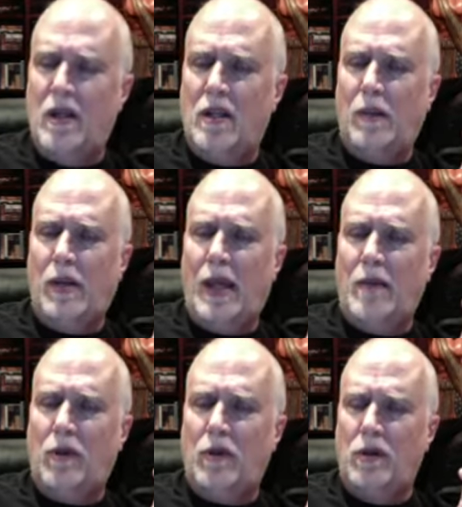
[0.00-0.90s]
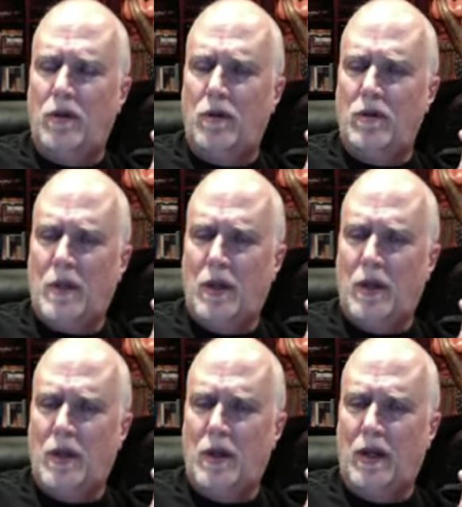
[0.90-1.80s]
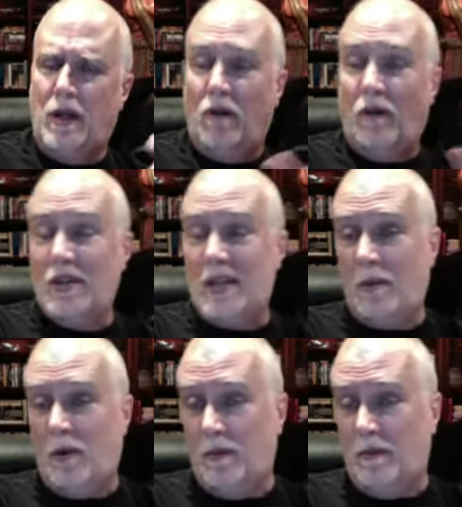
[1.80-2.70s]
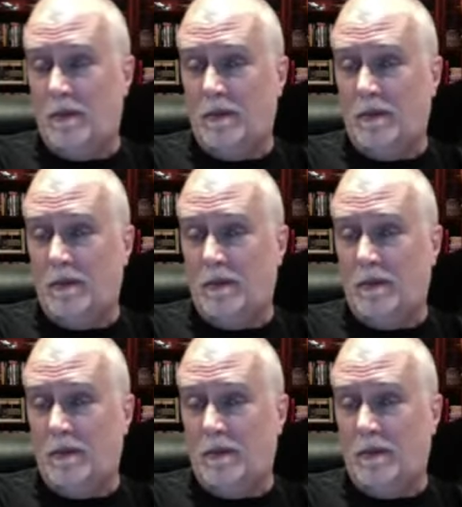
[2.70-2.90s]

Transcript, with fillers: to be able to someone, you know, for example,